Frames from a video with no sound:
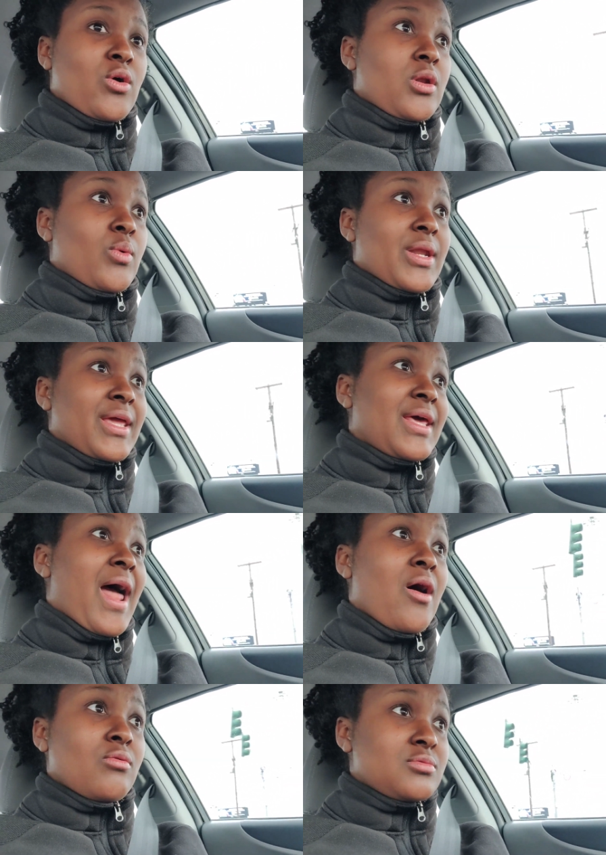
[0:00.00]
not gonna want to
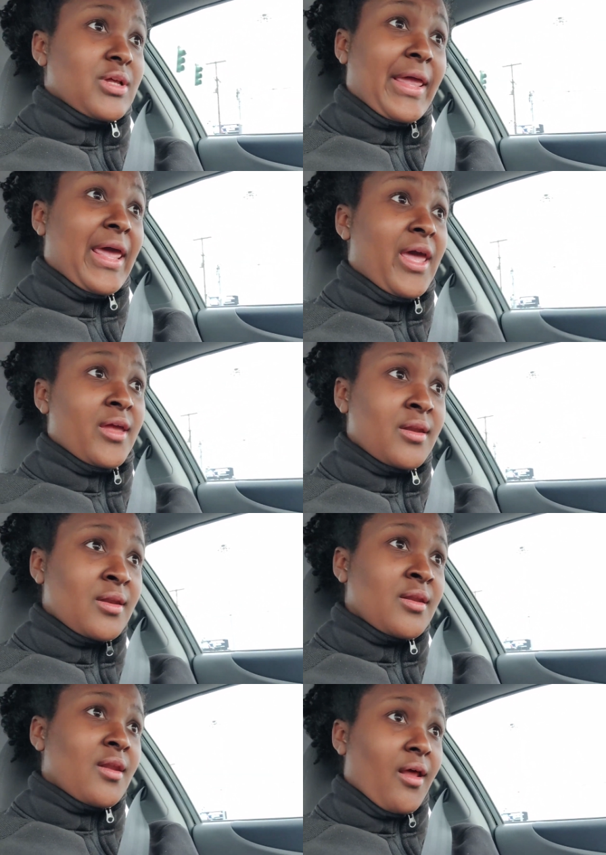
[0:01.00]
get out
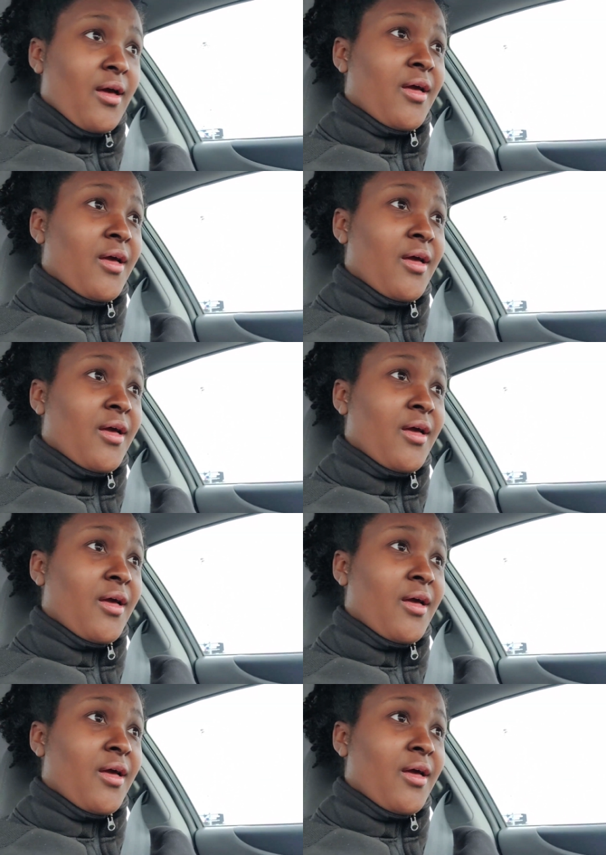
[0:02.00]
again